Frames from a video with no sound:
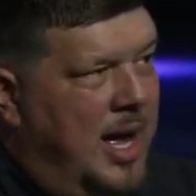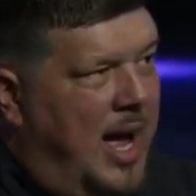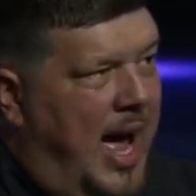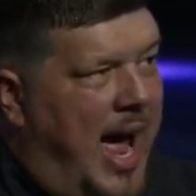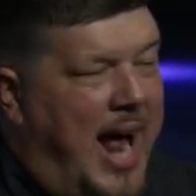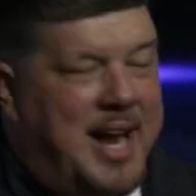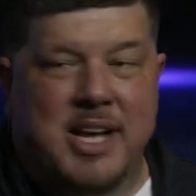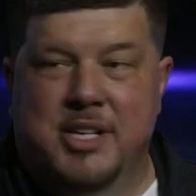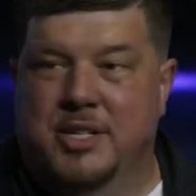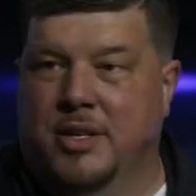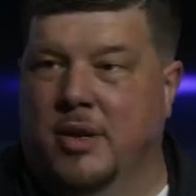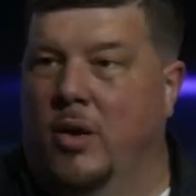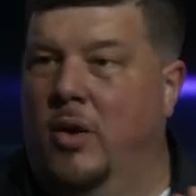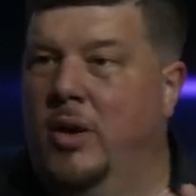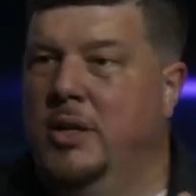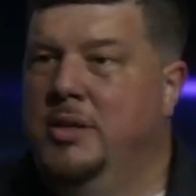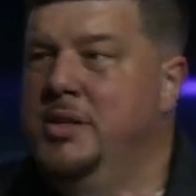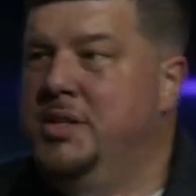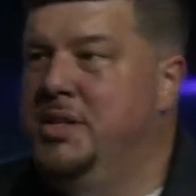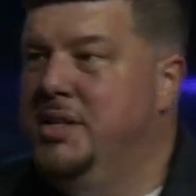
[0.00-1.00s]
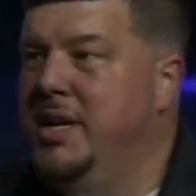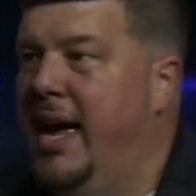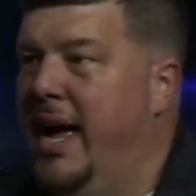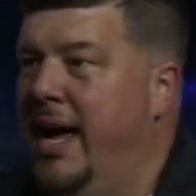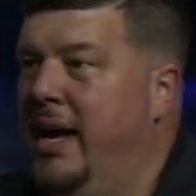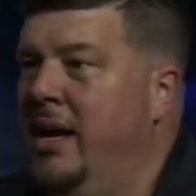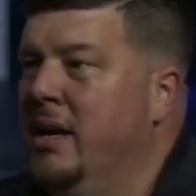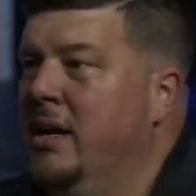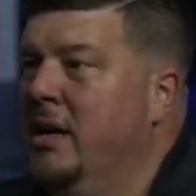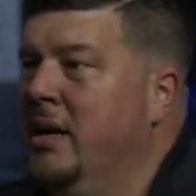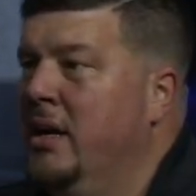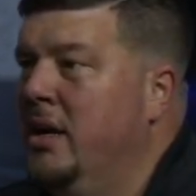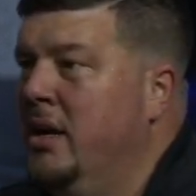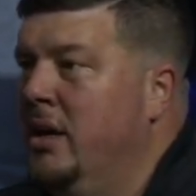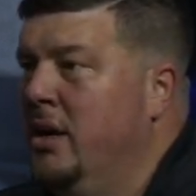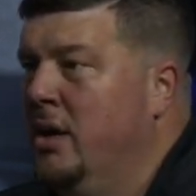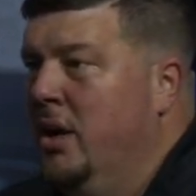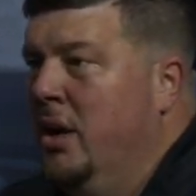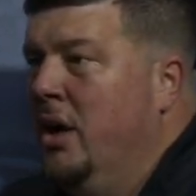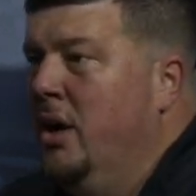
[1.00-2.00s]
And he's going to say,
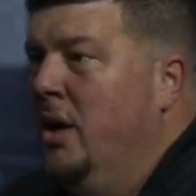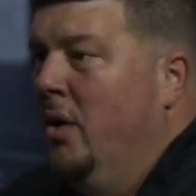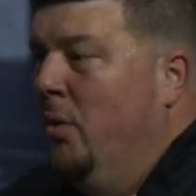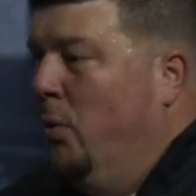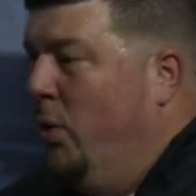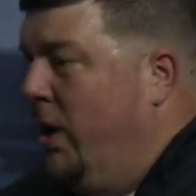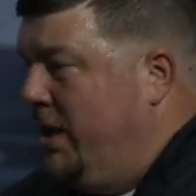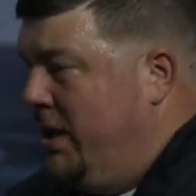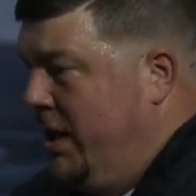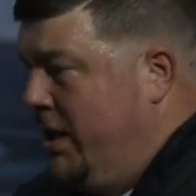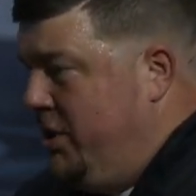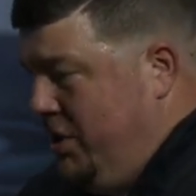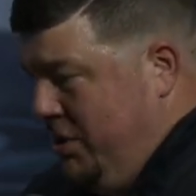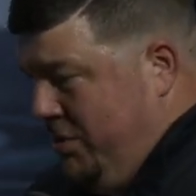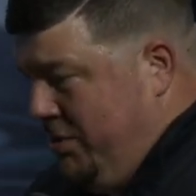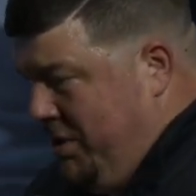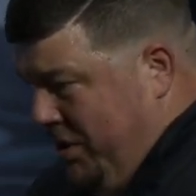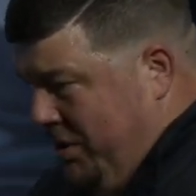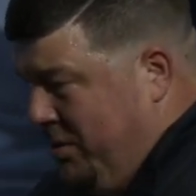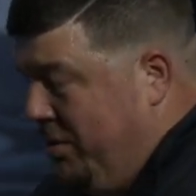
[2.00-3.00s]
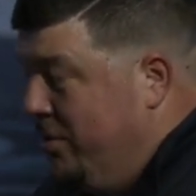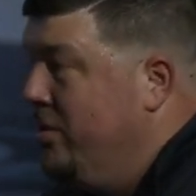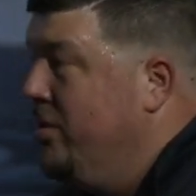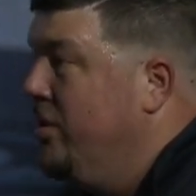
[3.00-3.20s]
what did you do